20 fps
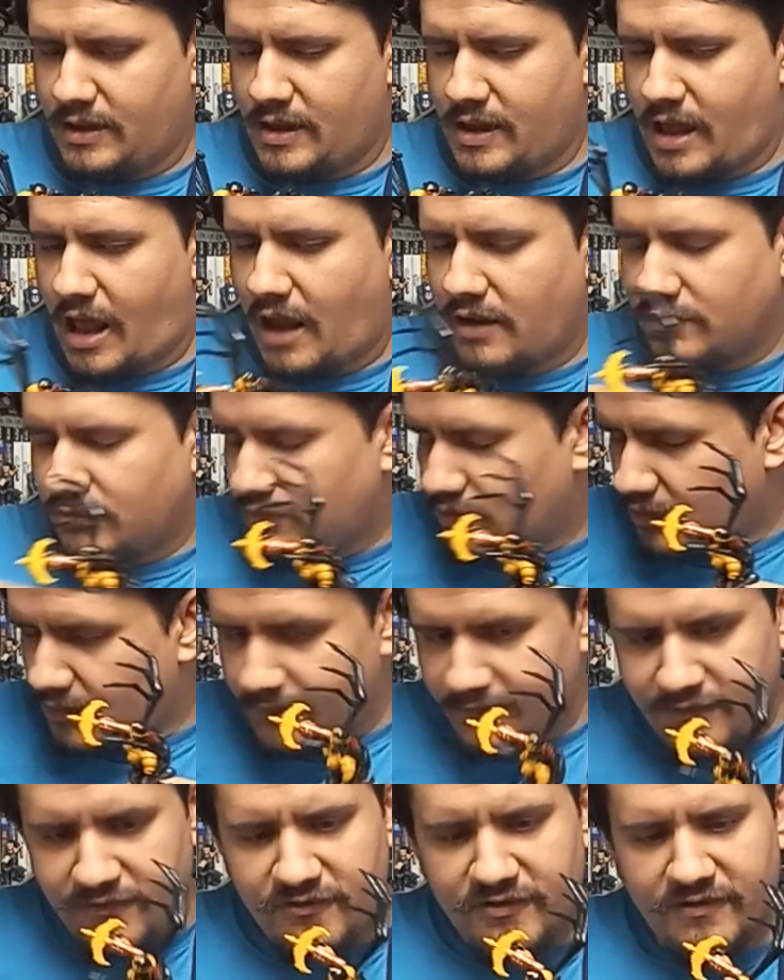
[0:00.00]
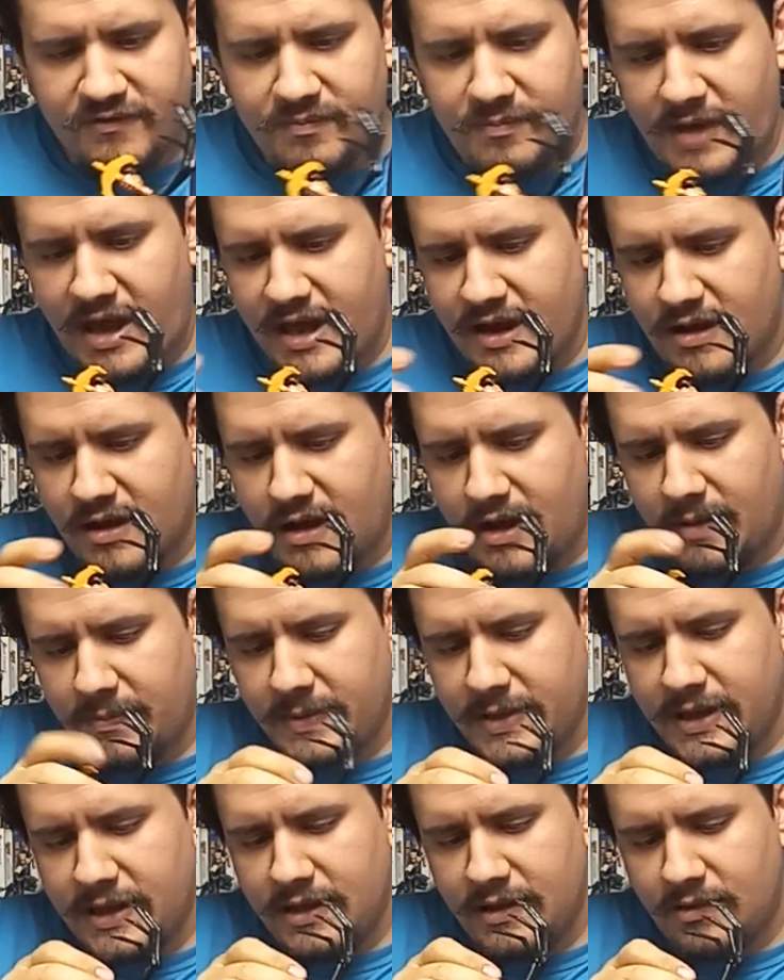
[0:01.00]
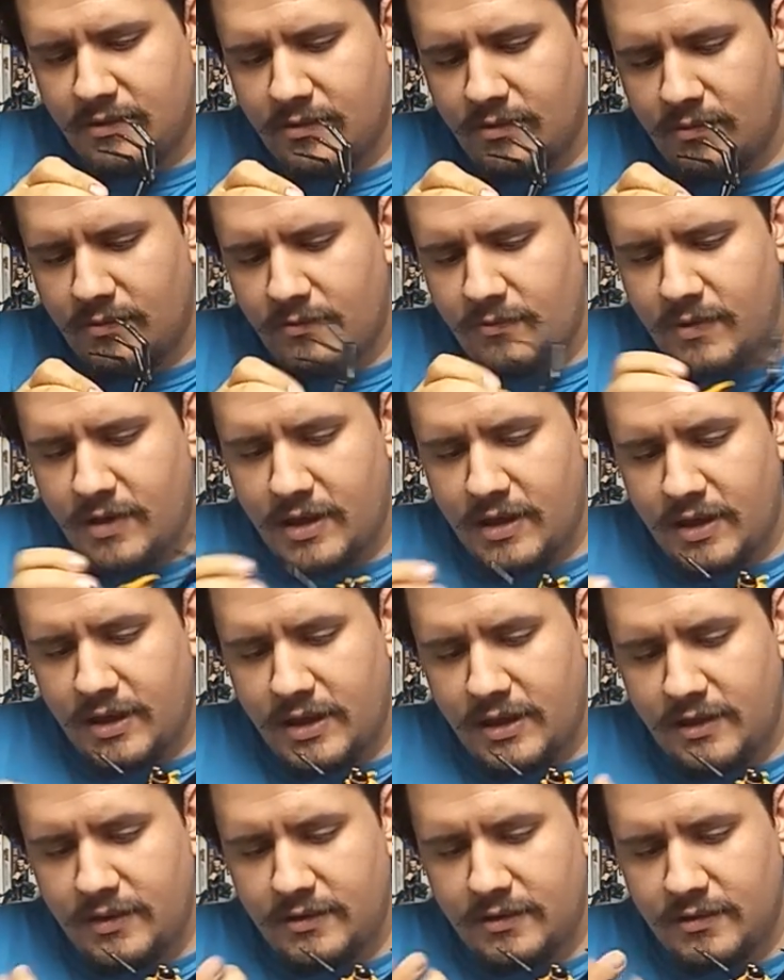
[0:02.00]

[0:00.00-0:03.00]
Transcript: I don't know if it's just my copy or what.